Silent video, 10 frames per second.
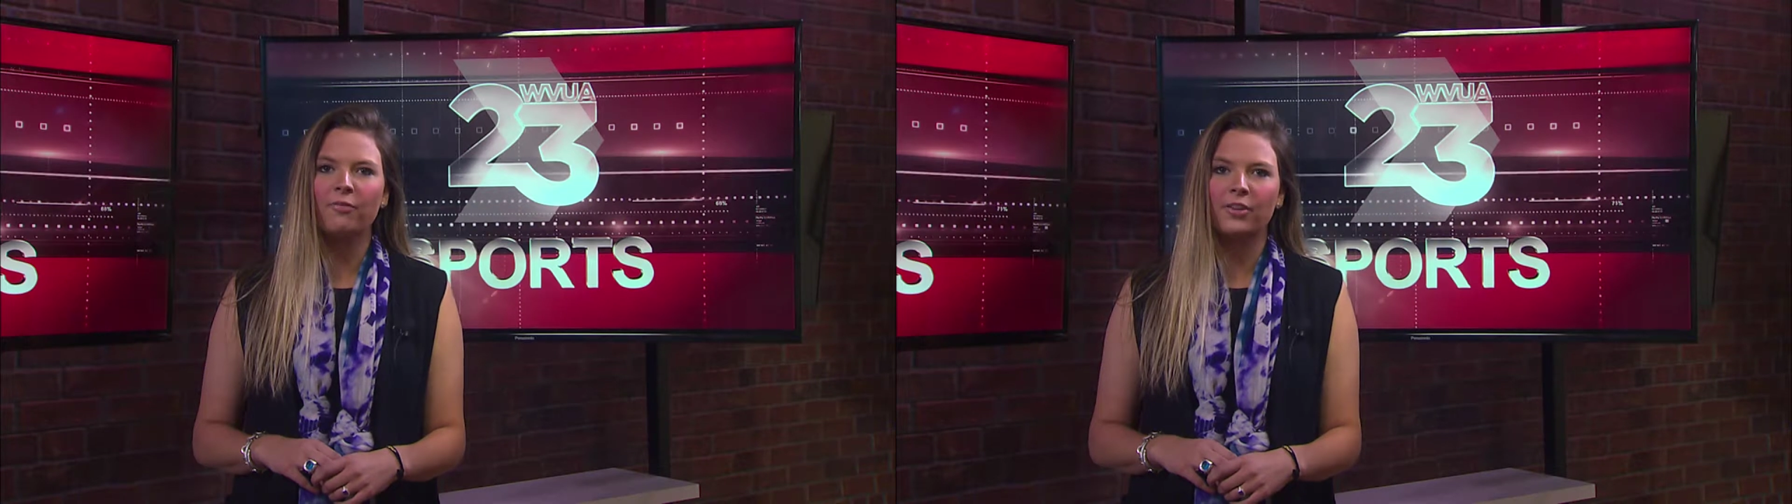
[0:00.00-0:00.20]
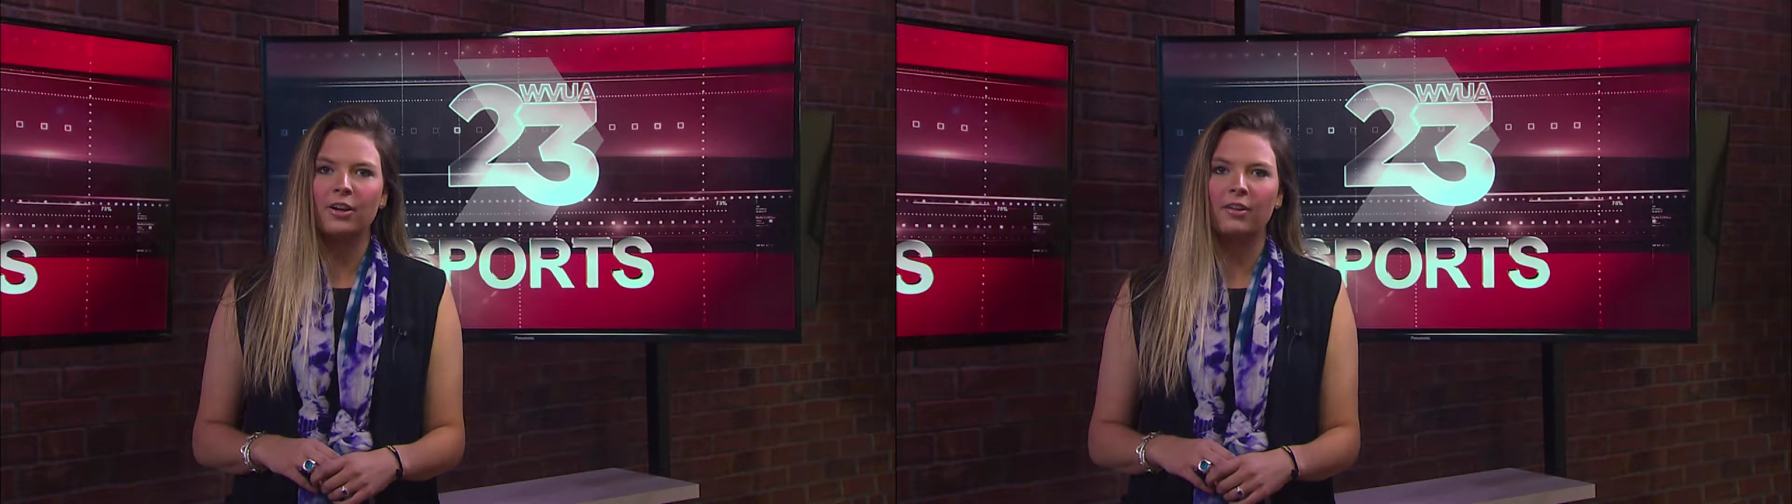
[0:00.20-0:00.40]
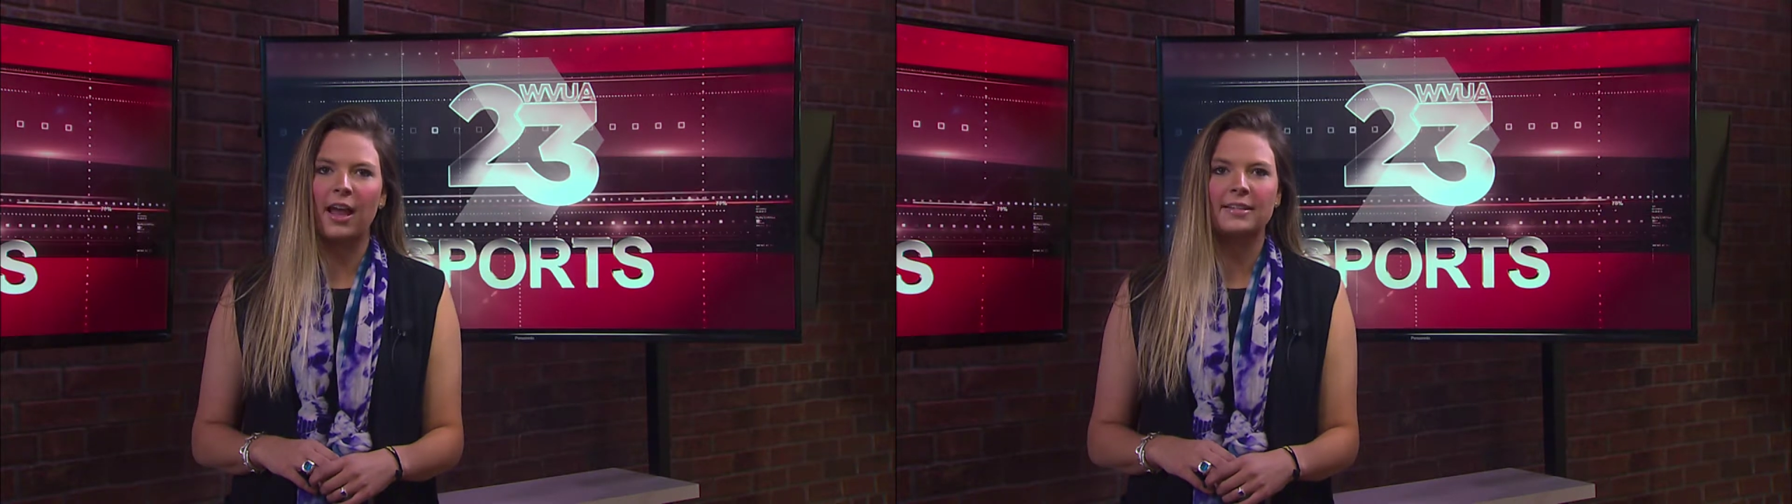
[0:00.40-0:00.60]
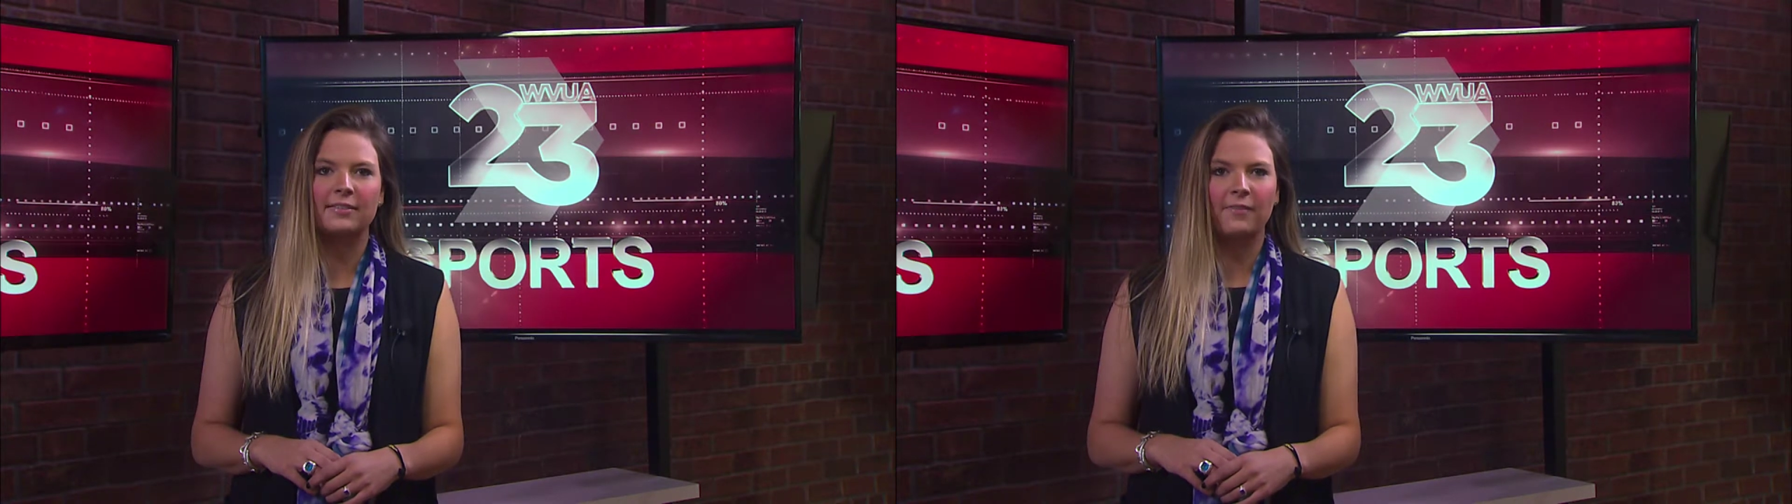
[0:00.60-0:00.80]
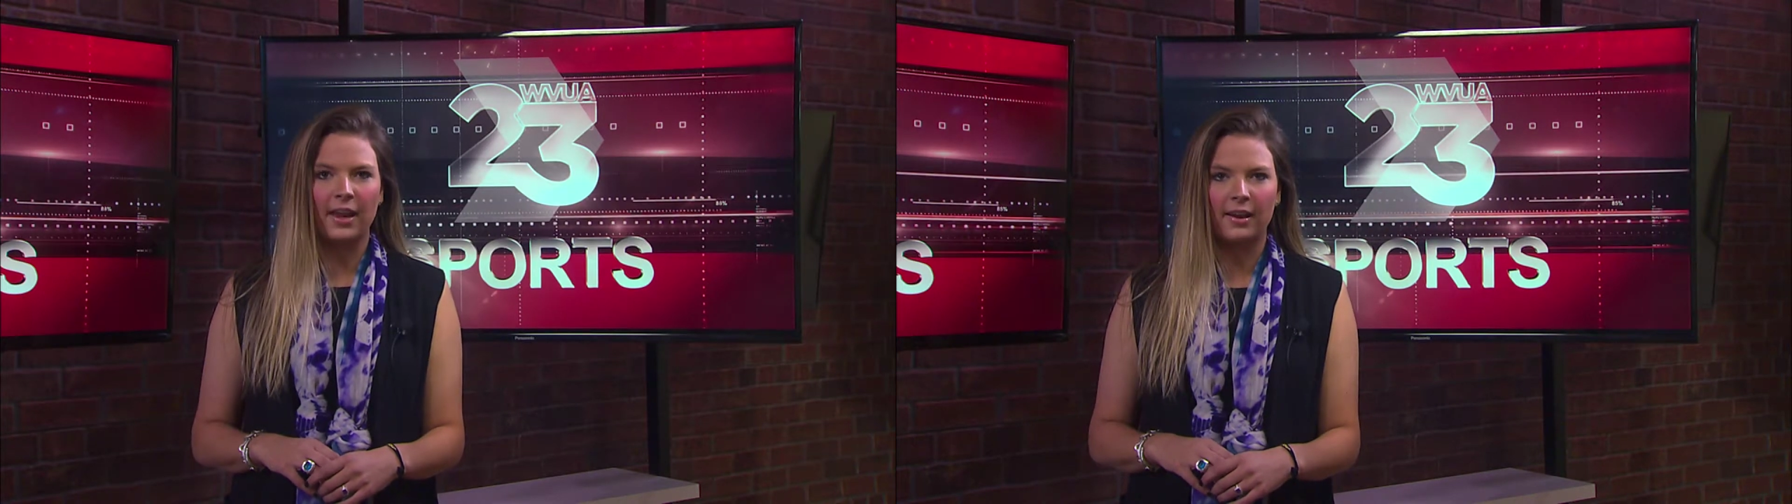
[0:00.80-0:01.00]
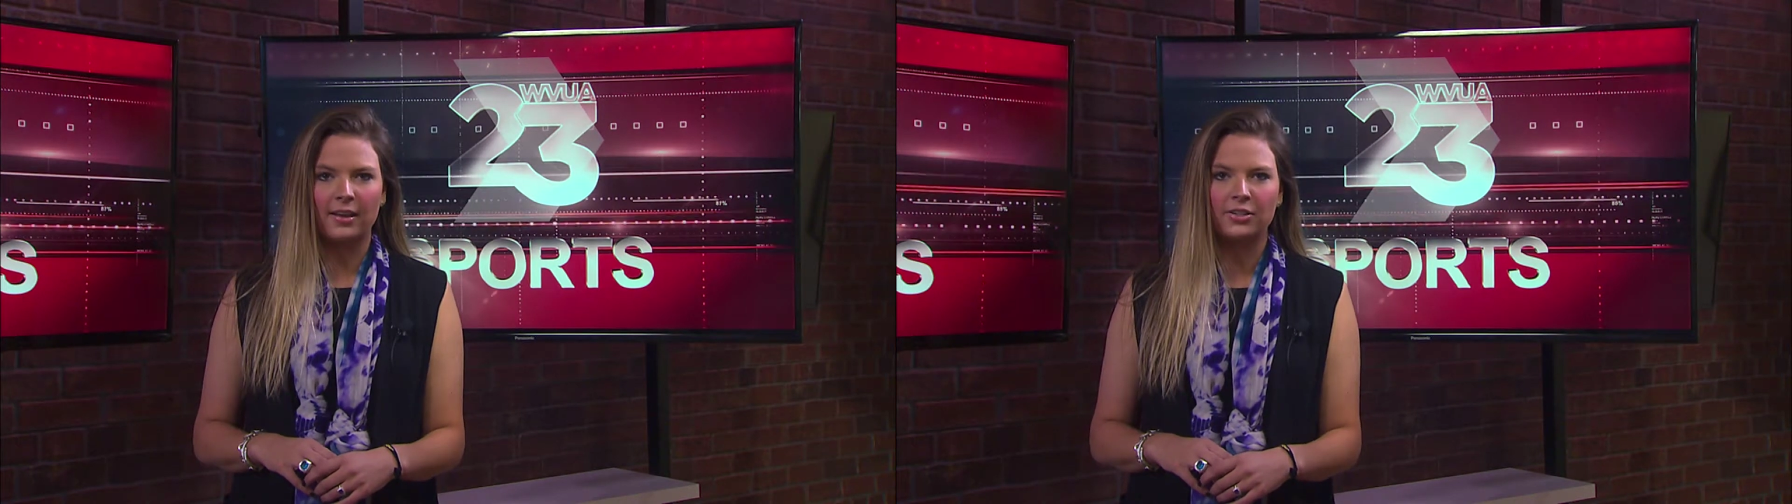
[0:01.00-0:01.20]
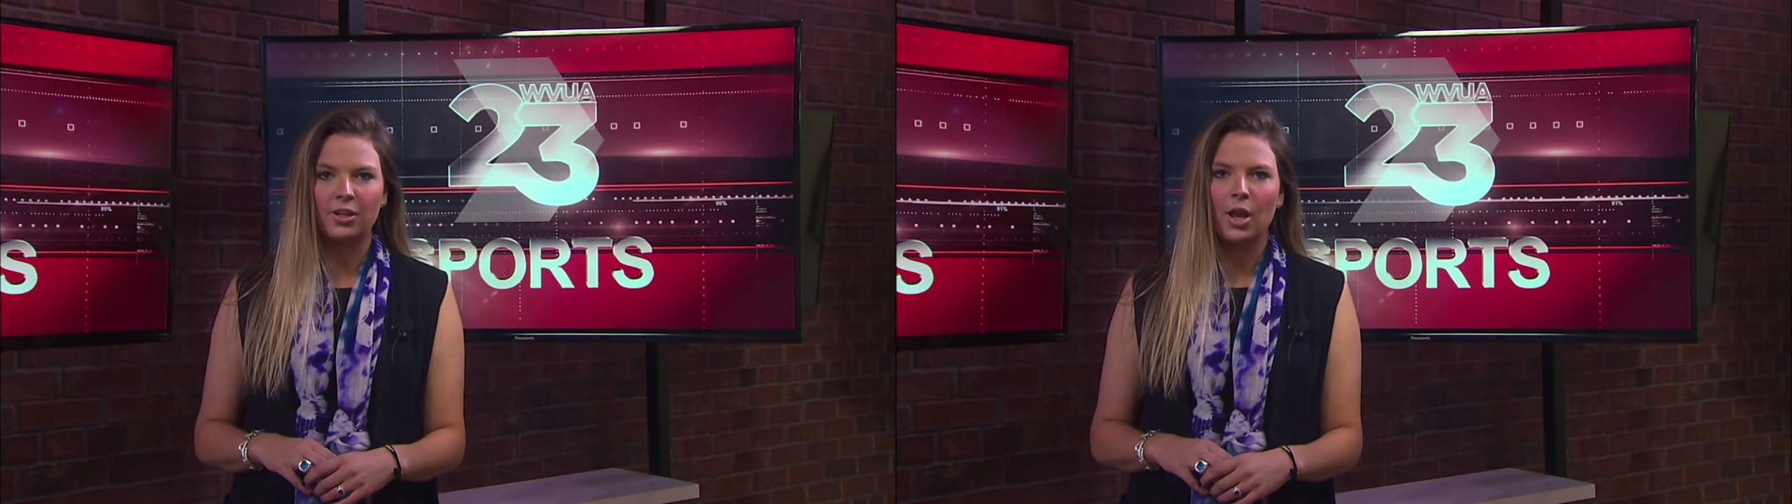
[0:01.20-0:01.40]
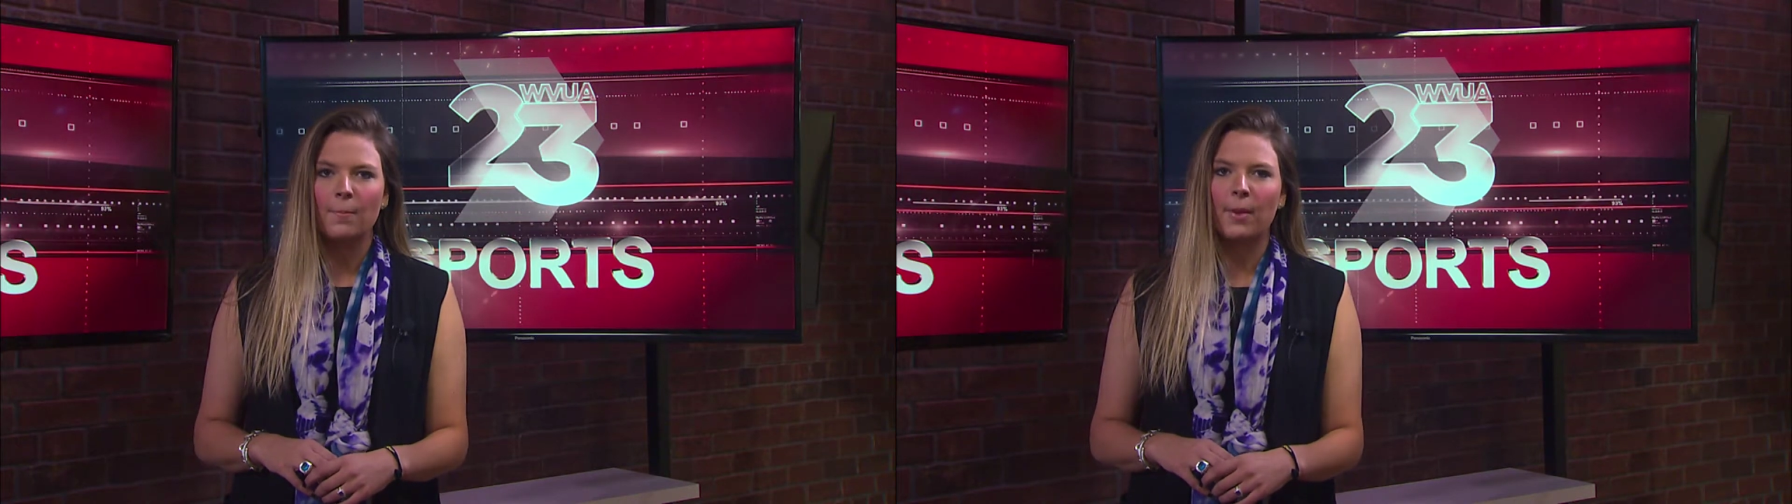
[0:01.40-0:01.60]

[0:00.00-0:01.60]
field as advantage